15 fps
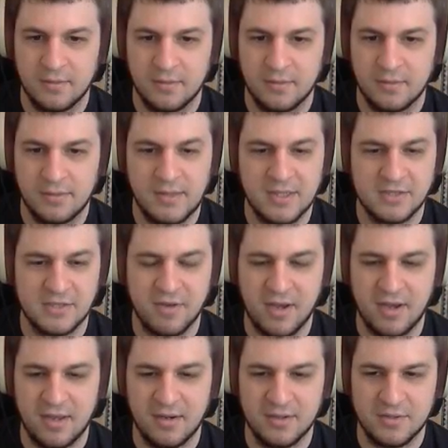And that's
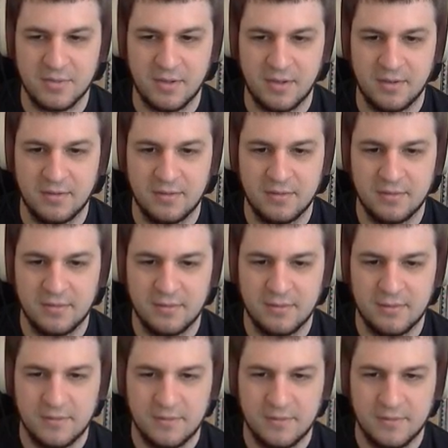fine as well.
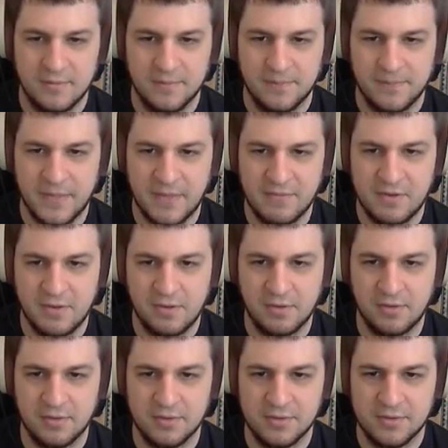I have no
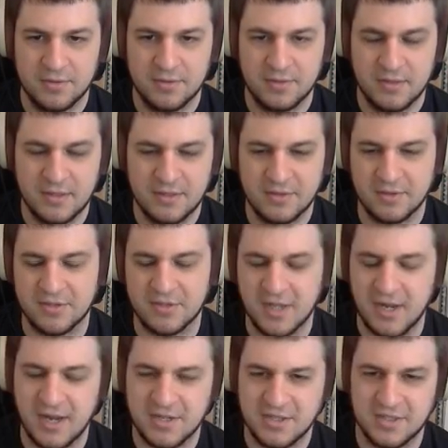clues. So it's
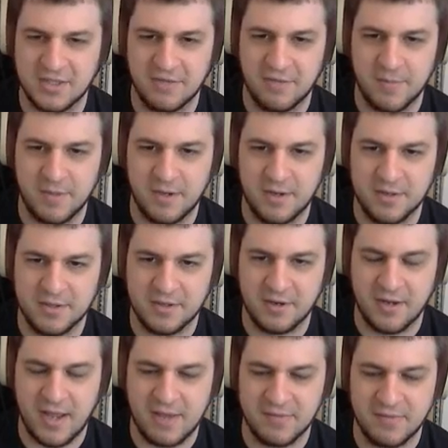not actually safe for me to
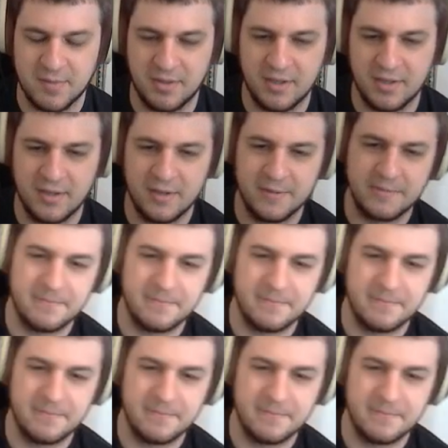discard, I have to play.